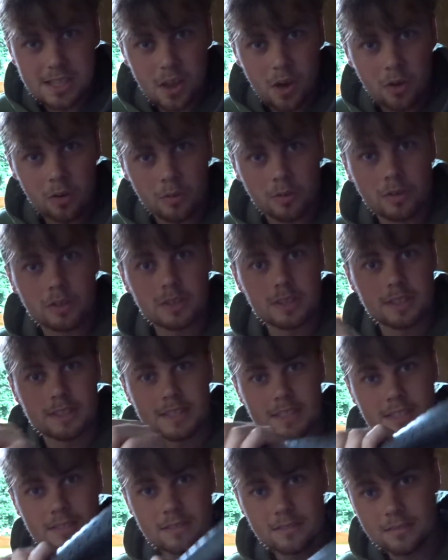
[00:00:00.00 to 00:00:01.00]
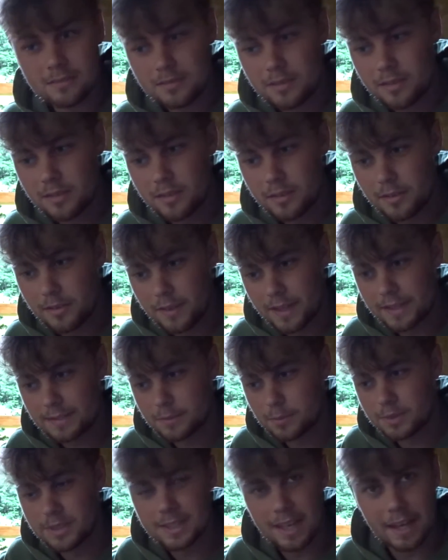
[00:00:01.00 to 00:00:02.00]
long. So this
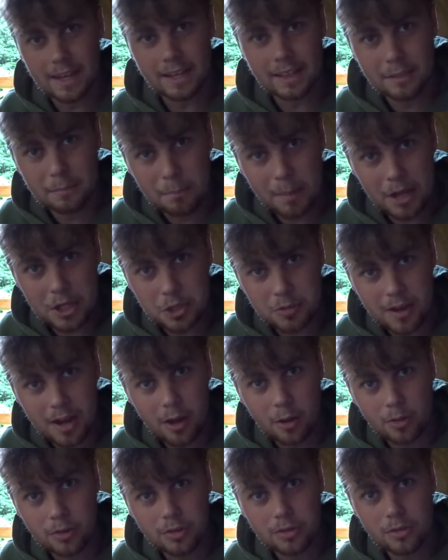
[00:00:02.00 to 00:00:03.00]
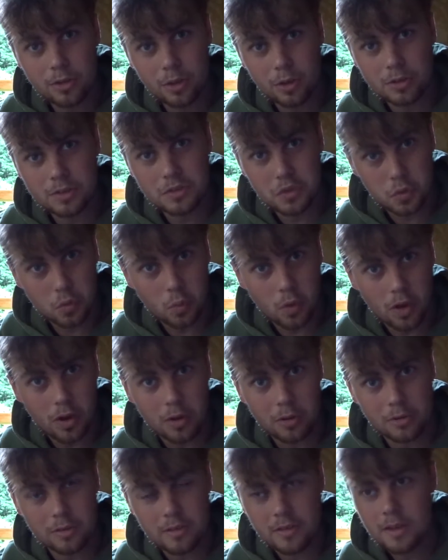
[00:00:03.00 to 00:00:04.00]
would technically measure out your stud
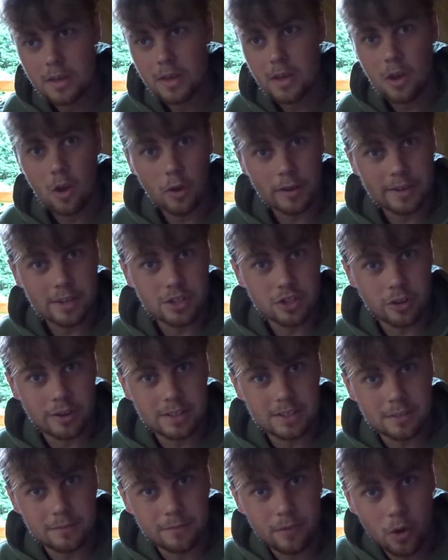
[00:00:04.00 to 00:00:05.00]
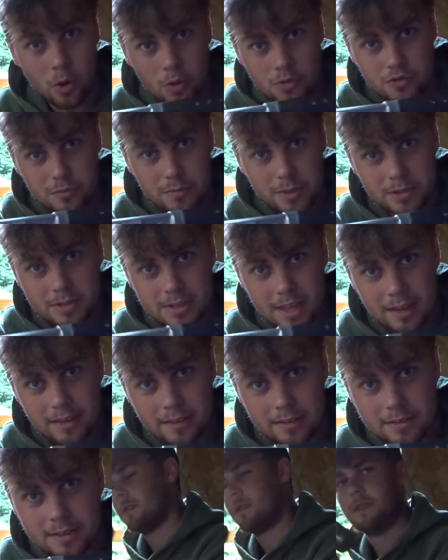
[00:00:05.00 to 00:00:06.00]
walls or your joists at 400mm
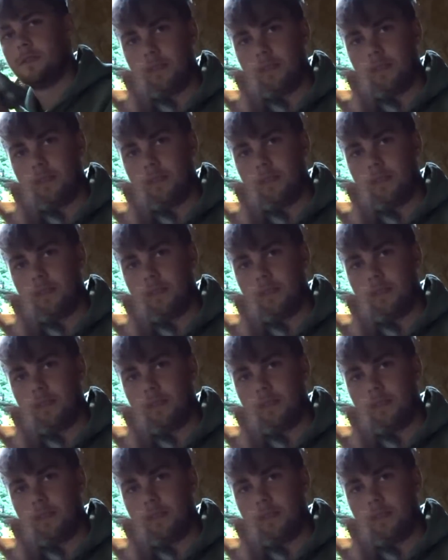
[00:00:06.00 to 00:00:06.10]
centers.